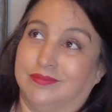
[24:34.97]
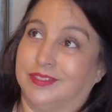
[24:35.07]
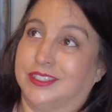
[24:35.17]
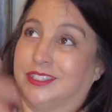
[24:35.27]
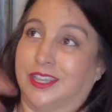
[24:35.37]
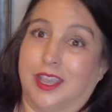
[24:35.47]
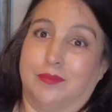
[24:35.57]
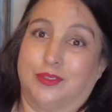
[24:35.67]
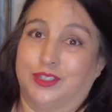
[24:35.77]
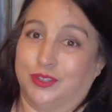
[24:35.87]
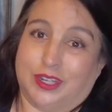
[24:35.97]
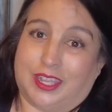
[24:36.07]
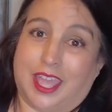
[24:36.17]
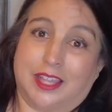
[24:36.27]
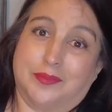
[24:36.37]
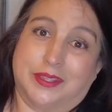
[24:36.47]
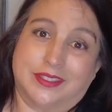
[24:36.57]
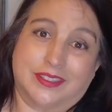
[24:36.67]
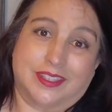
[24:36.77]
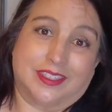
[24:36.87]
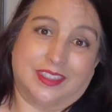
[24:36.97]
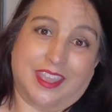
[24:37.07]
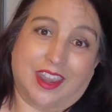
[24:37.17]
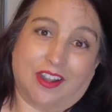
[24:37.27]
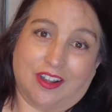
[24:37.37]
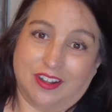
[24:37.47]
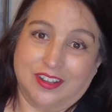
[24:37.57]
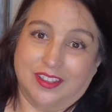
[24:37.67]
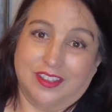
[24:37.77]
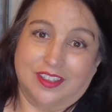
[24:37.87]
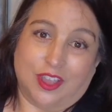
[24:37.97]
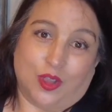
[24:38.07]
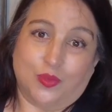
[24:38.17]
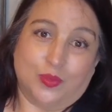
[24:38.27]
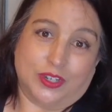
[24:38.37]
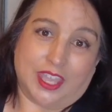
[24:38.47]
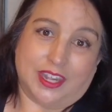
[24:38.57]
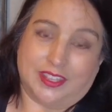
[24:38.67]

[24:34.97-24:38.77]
succumb to any elements in the air, so would get in